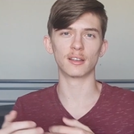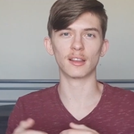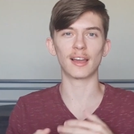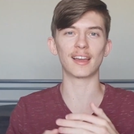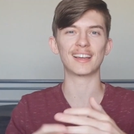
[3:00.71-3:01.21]

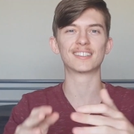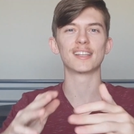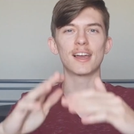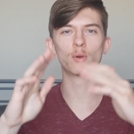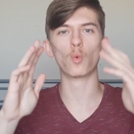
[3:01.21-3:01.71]
Like it's
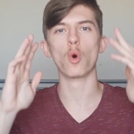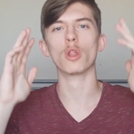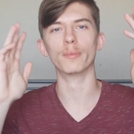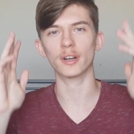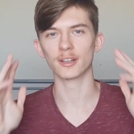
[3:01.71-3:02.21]
like
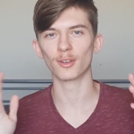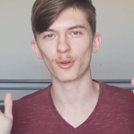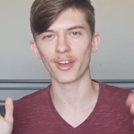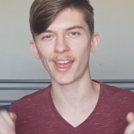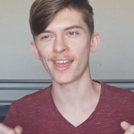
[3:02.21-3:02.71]
Walmart,
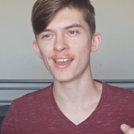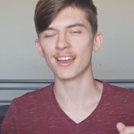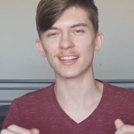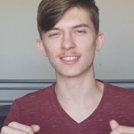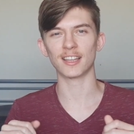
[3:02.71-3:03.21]
okay?
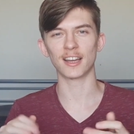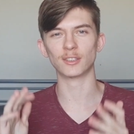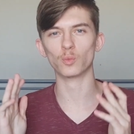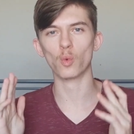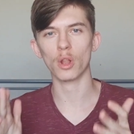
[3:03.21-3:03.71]
It's like the
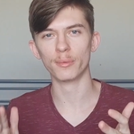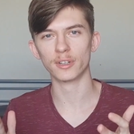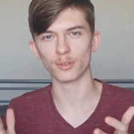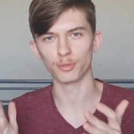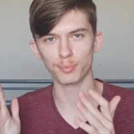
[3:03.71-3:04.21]
Walmart
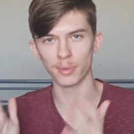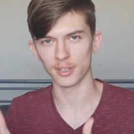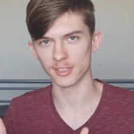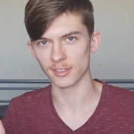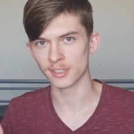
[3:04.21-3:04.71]
of
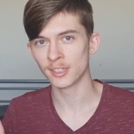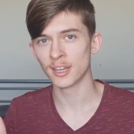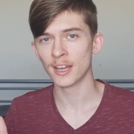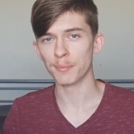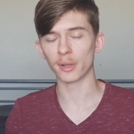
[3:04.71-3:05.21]
puzzles.
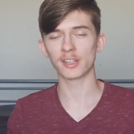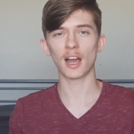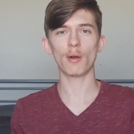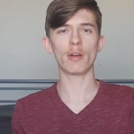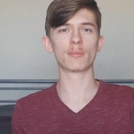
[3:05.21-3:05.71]
But
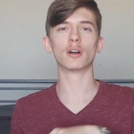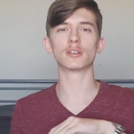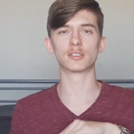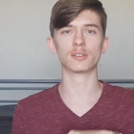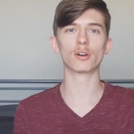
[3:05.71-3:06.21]
now I'm
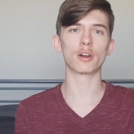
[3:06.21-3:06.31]
gonna talk